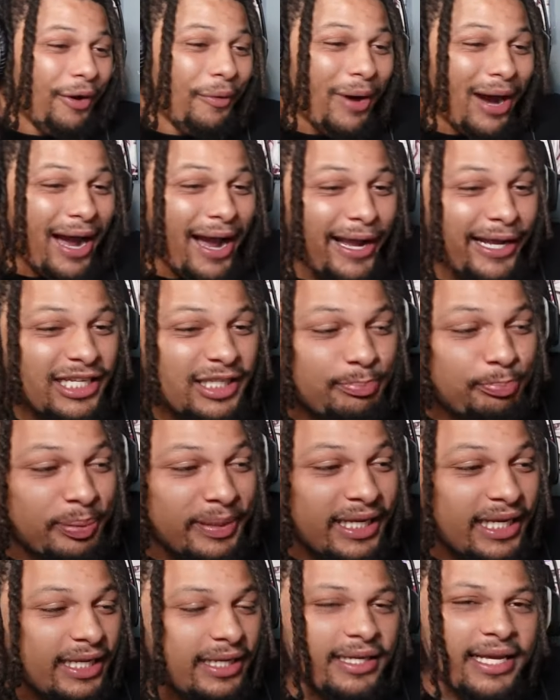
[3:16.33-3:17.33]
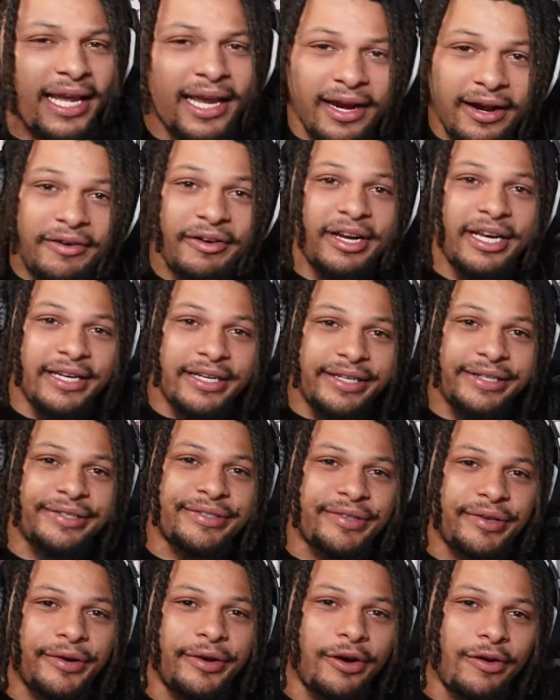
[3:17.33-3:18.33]
Why is Pete carrying this
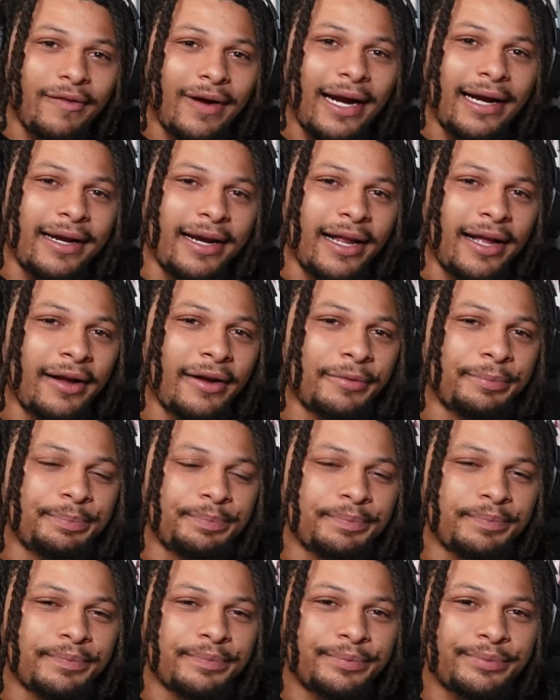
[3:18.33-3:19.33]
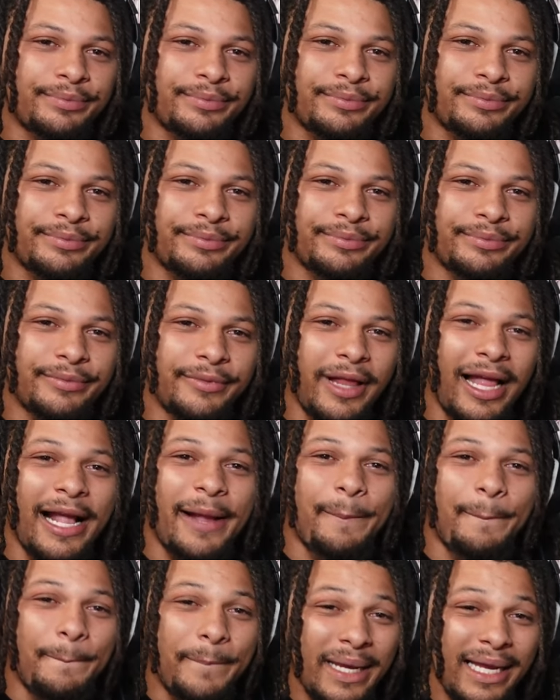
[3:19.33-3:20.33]
song right now?
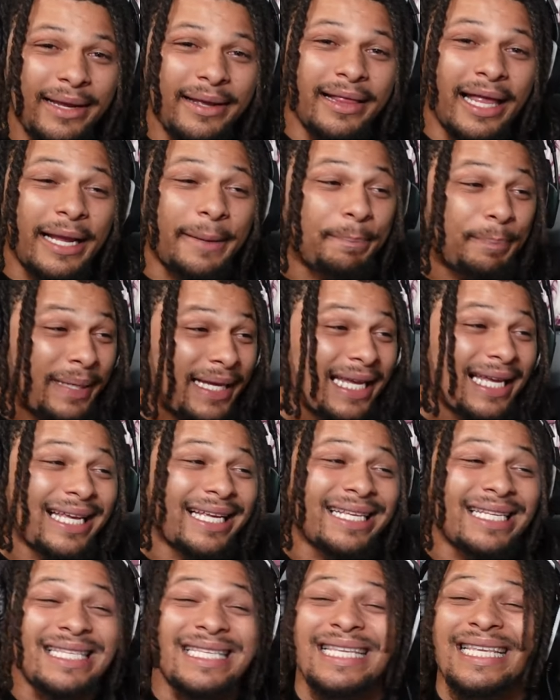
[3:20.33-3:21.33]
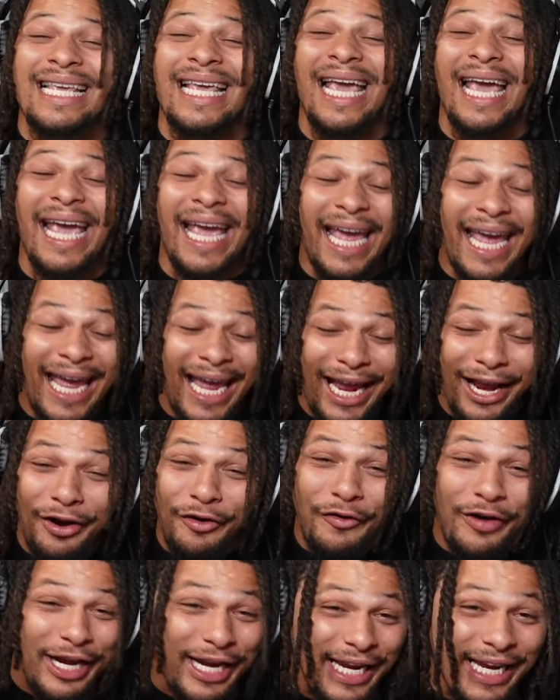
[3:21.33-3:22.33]
Like beat like Pete is
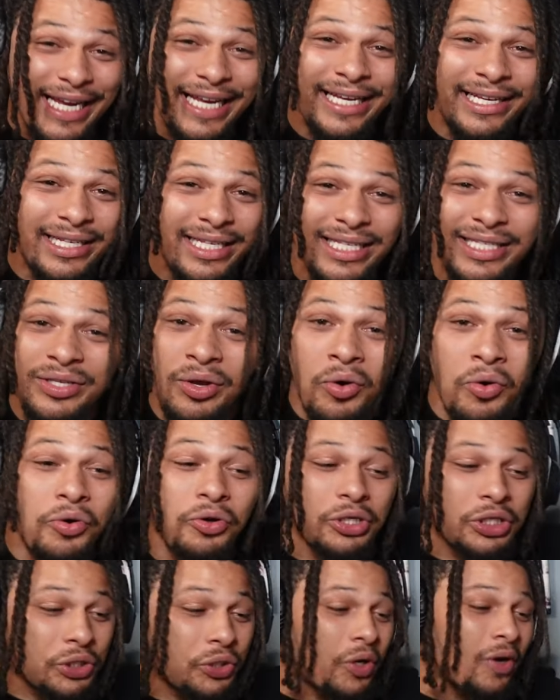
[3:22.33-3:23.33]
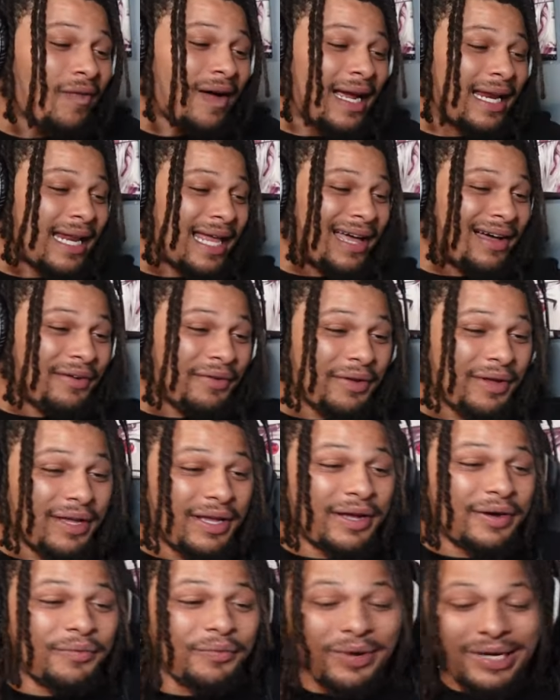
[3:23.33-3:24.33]
carrying this whole joint right now.
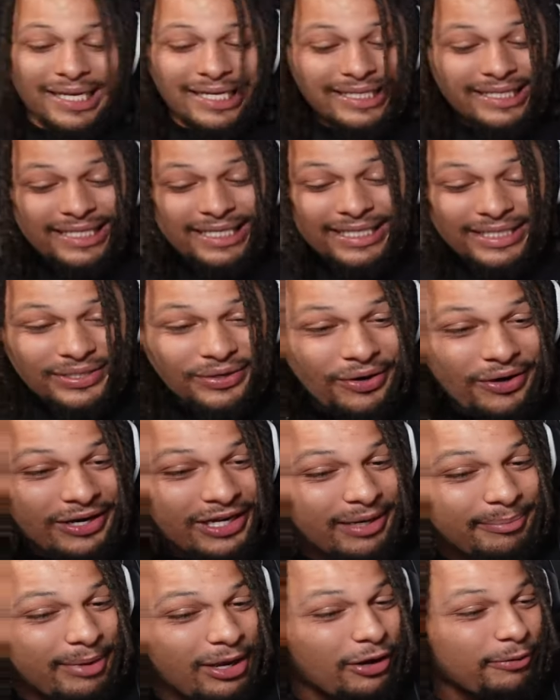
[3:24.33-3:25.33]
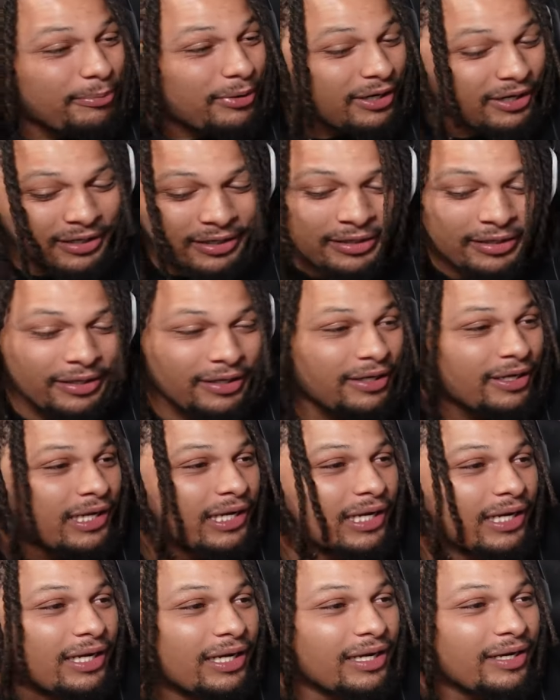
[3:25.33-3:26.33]
What is he talking about, bro?
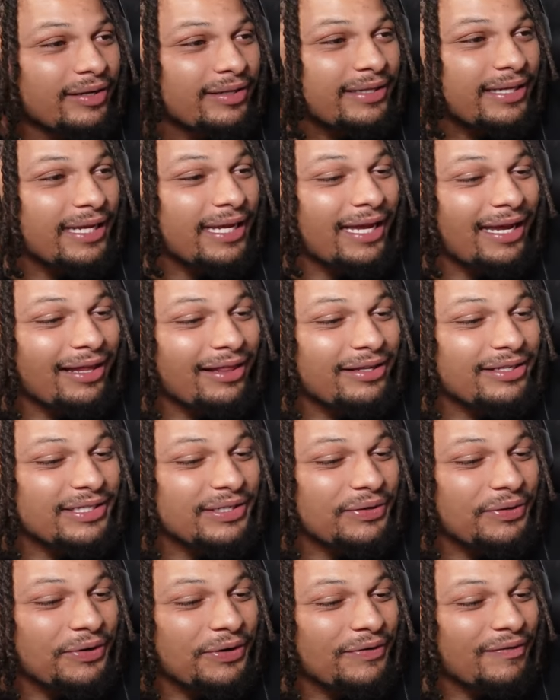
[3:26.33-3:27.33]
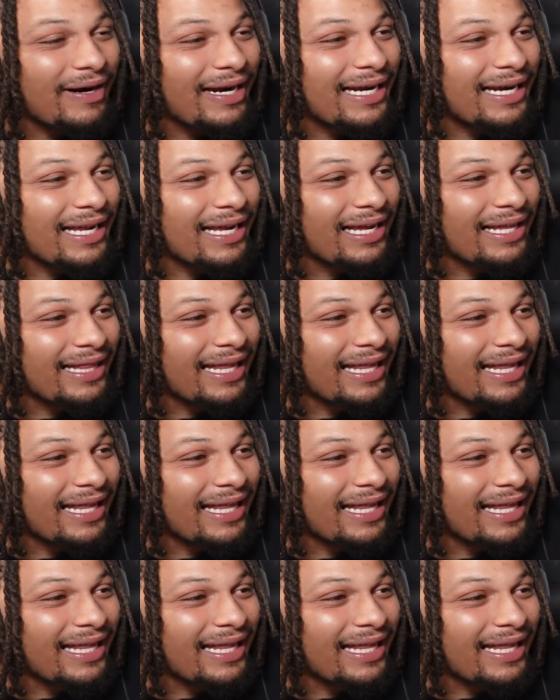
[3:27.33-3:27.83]
The hell is he on right now?